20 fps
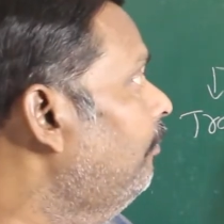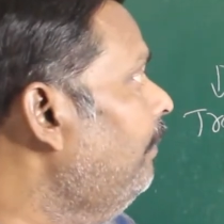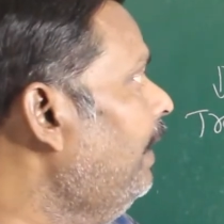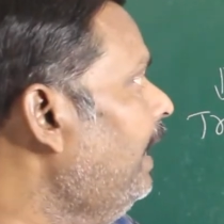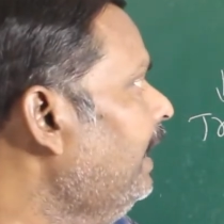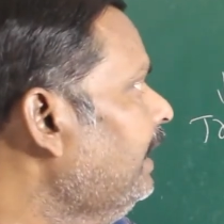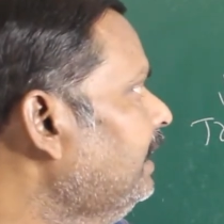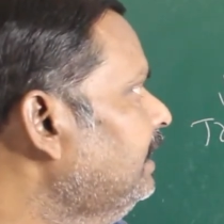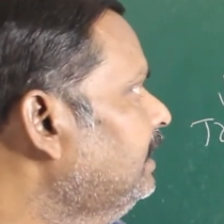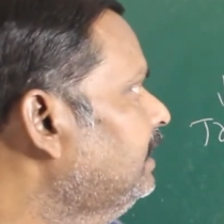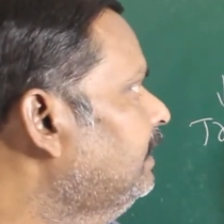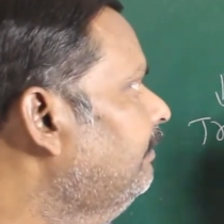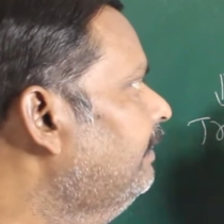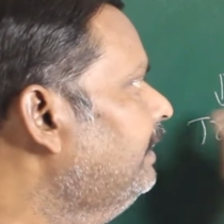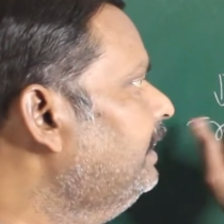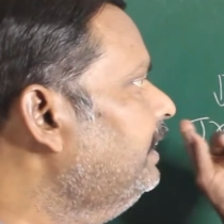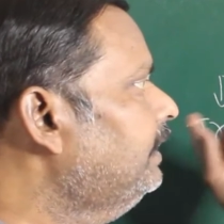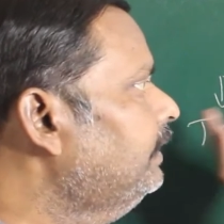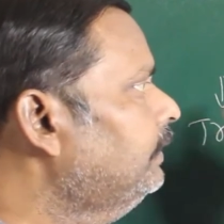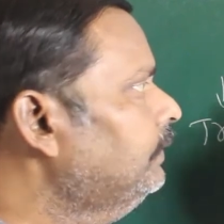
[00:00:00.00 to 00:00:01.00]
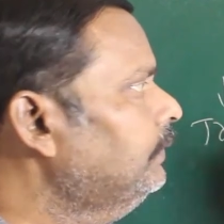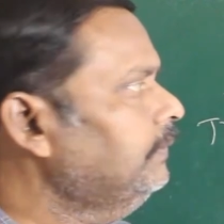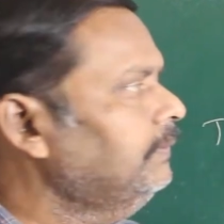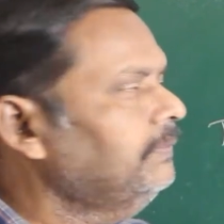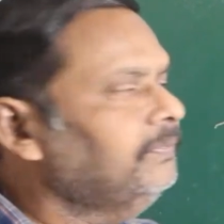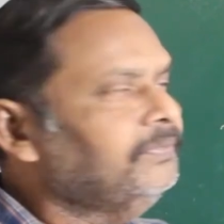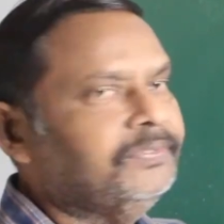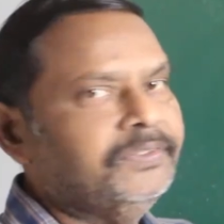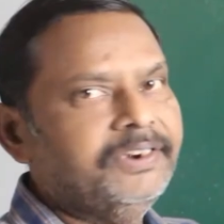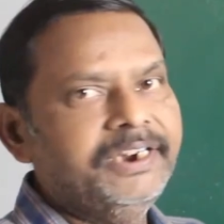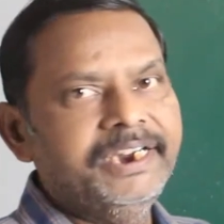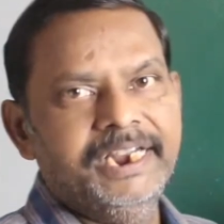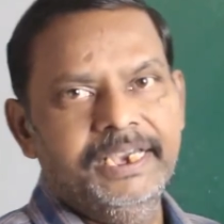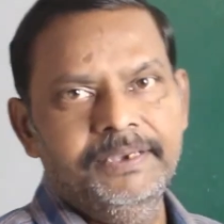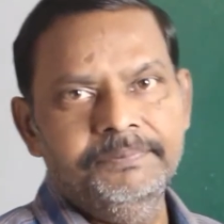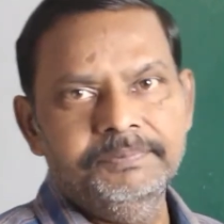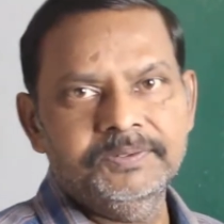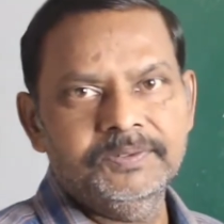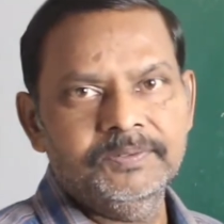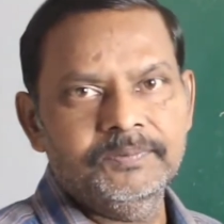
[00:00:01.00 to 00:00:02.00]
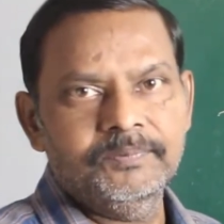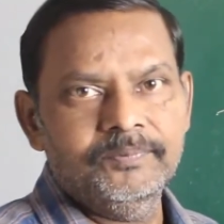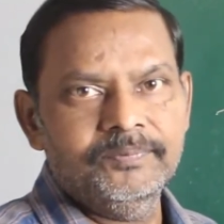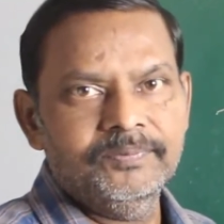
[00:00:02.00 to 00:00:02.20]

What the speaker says: matter is divided into three types.